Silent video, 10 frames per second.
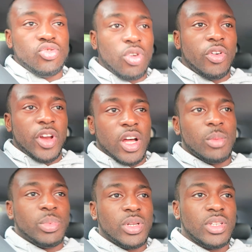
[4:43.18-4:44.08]
drawing
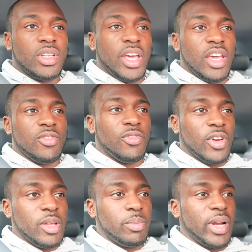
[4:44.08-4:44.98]
up a
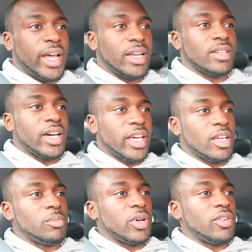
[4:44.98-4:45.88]
fully planned
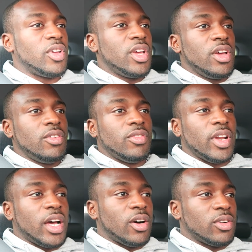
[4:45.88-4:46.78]
diet but for
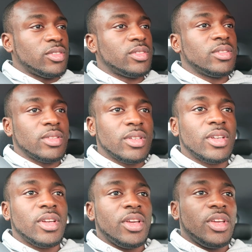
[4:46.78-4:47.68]
now
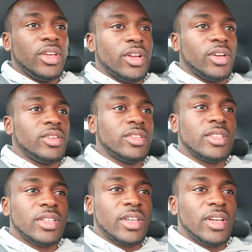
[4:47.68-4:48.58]
you know
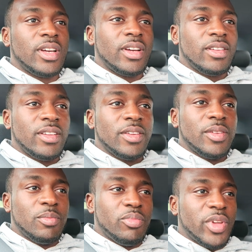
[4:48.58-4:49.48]

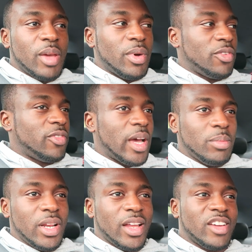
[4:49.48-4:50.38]
get my
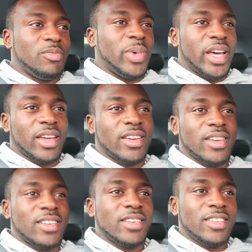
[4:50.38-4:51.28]
family life back
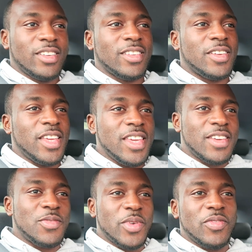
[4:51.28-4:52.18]
you know,
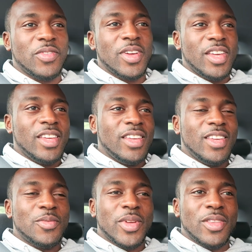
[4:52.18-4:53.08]
eating with
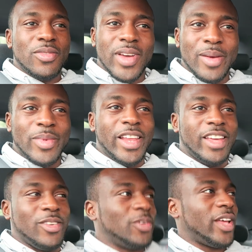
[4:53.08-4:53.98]
eating with the
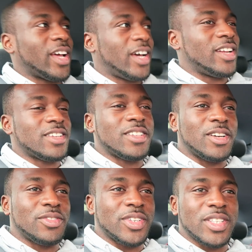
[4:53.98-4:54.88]
family and all that kind of
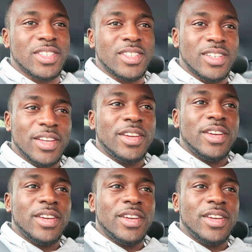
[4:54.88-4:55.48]
stuff. Just,